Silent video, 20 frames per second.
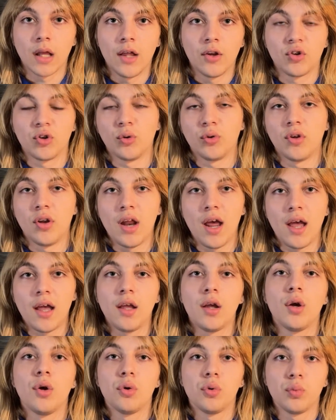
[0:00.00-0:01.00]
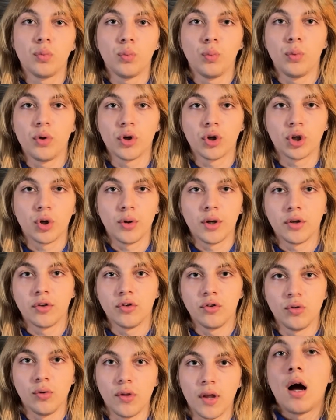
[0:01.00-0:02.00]
And so today, we are going to
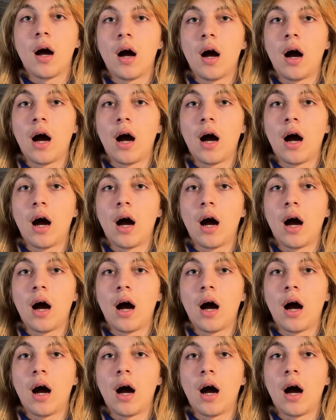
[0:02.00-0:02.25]
do that.